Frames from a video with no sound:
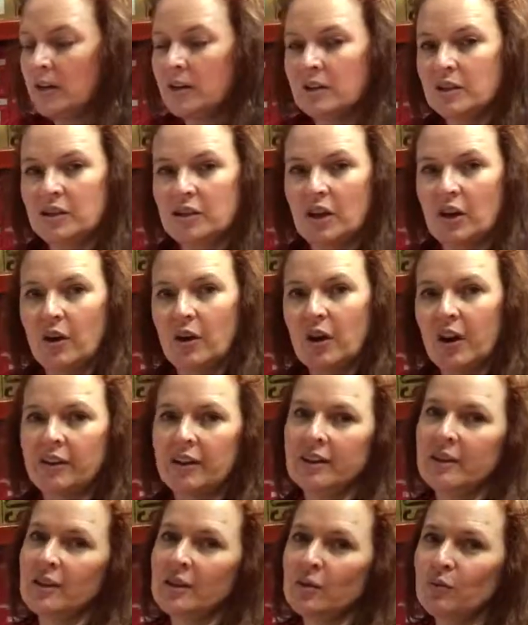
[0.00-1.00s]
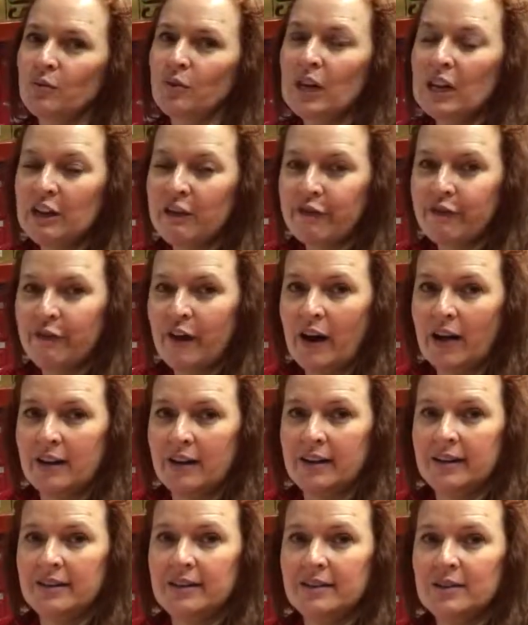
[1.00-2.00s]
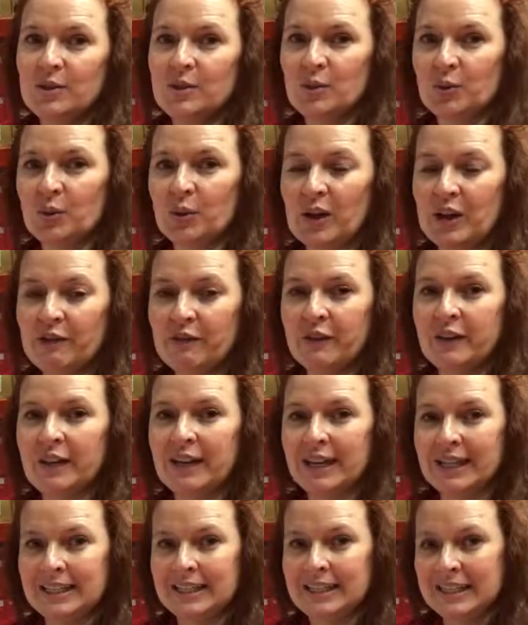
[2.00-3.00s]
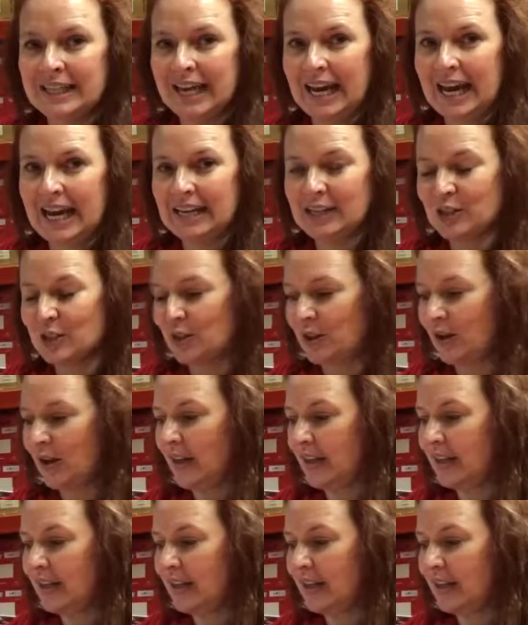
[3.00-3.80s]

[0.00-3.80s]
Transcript: So I think that's a really fun story for the kids to get into.